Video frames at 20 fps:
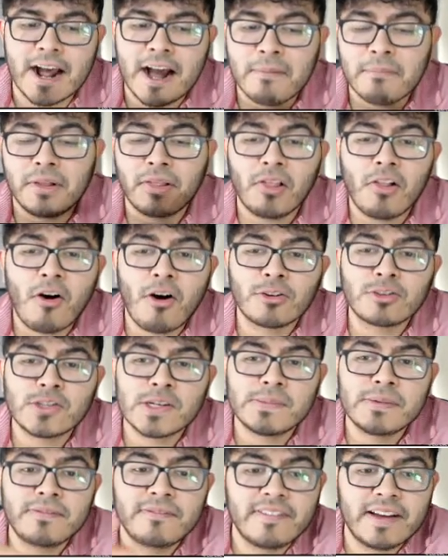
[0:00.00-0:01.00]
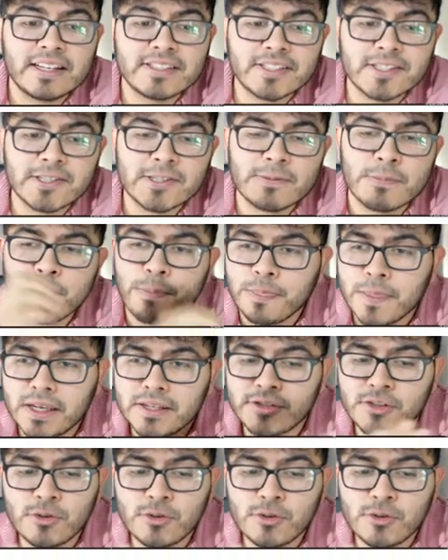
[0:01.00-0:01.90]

I'm a long-term investor. This